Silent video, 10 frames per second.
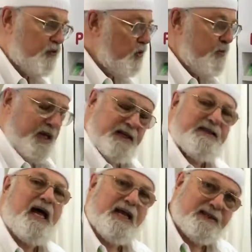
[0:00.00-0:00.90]
grooming is
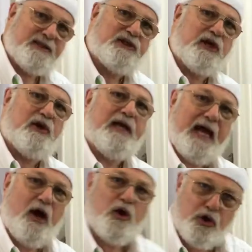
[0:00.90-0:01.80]
not necessarily
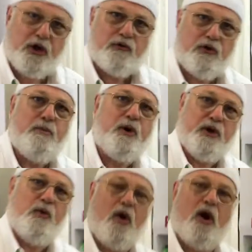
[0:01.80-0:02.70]
how good a groomer
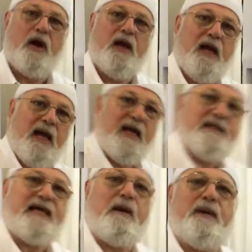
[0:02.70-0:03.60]
you are.
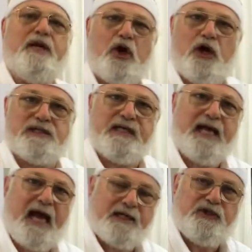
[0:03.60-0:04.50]
It's how many dogs and
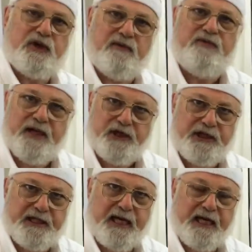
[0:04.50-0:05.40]
cats you can finish
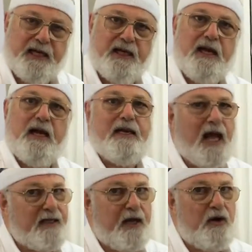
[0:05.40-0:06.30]
a day.
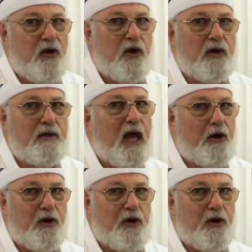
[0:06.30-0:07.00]
Not get hurt, not